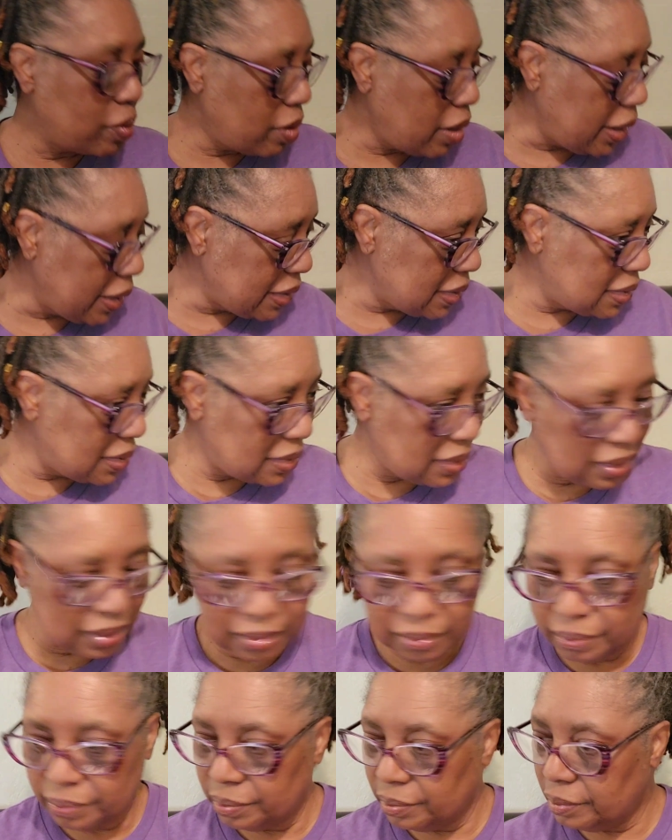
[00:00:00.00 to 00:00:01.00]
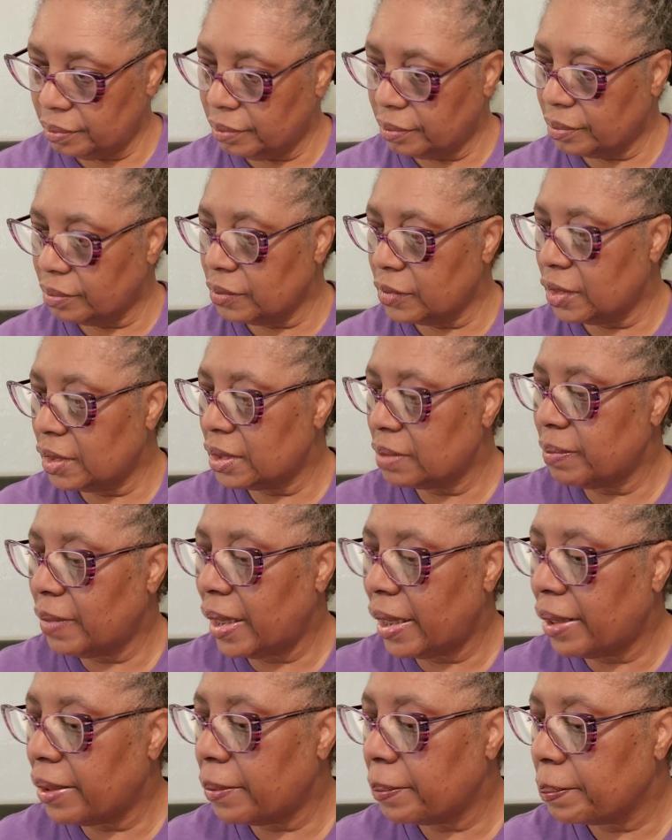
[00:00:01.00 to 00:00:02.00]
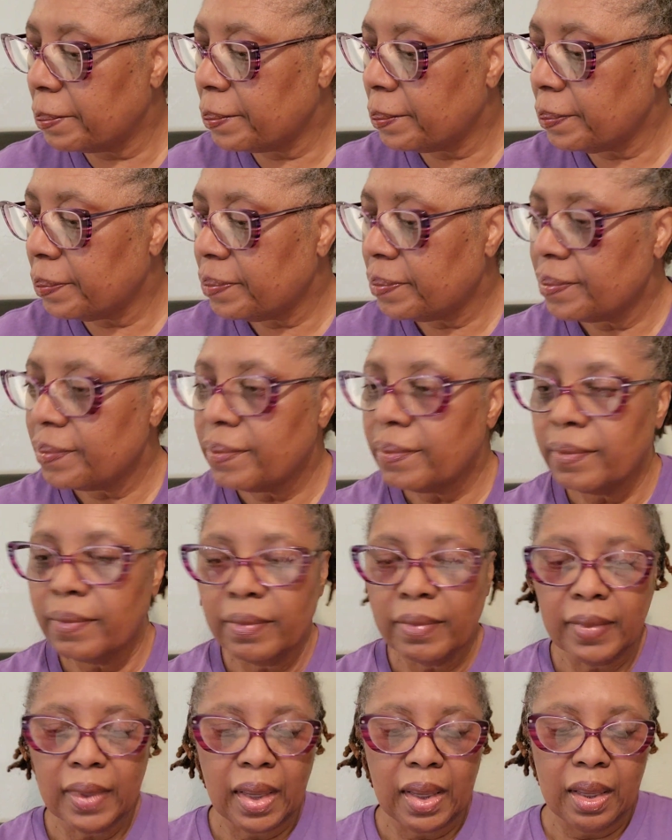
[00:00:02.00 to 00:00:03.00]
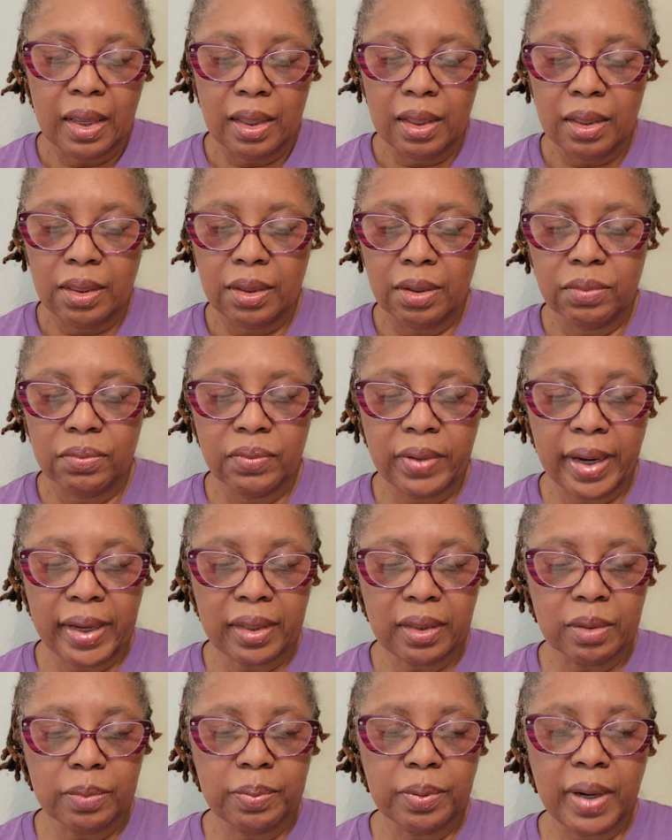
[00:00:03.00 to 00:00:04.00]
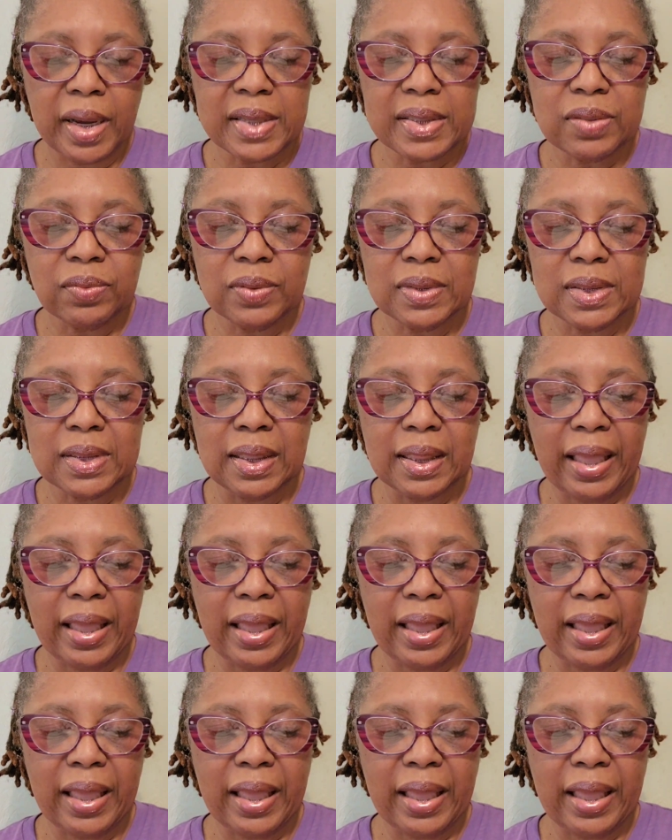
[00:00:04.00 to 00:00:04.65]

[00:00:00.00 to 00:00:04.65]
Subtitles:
price. Where's my... The regular price was